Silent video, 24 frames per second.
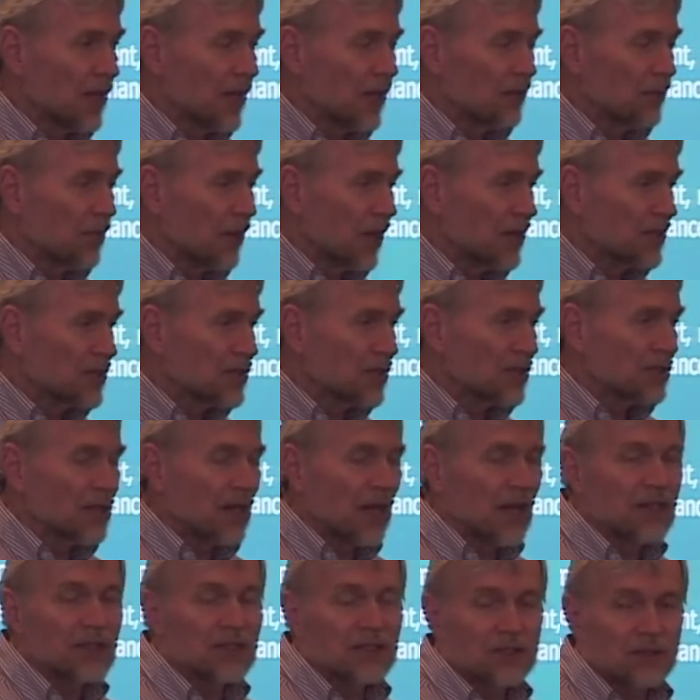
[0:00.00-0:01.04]
they
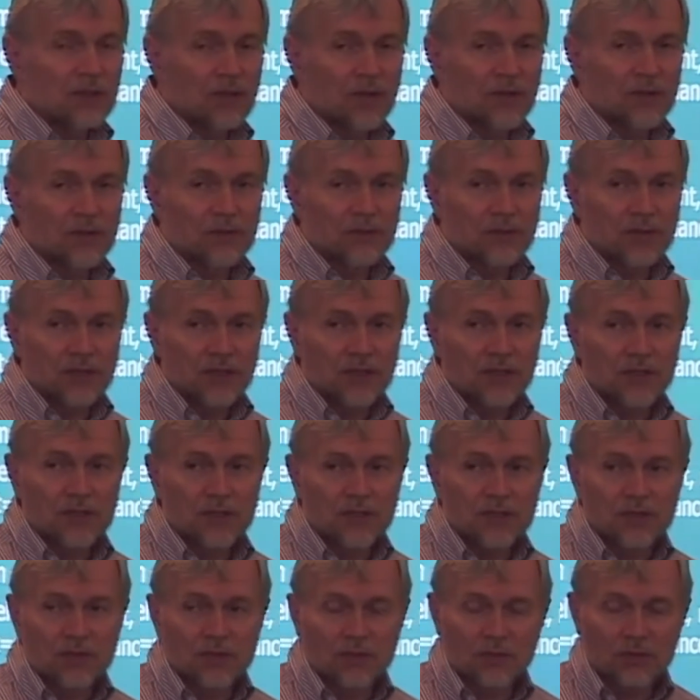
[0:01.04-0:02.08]
apostatize to other
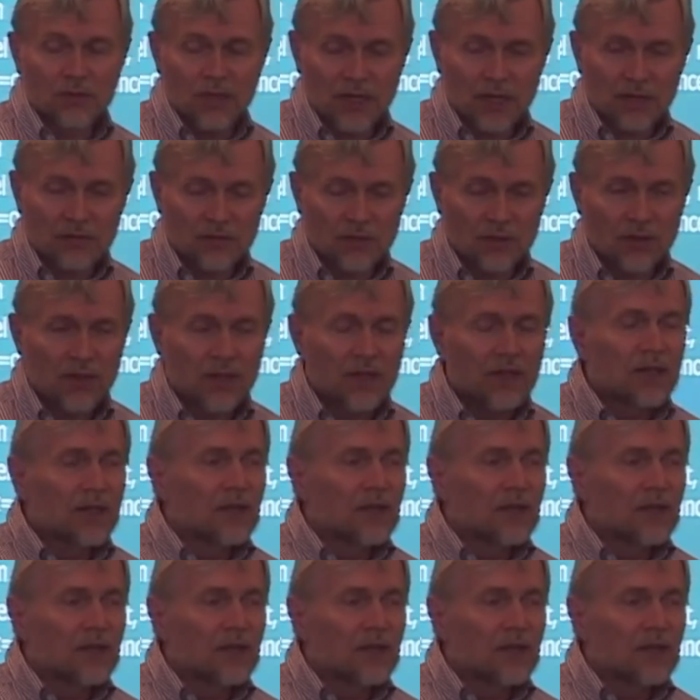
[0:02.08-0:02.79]
religions or whatever,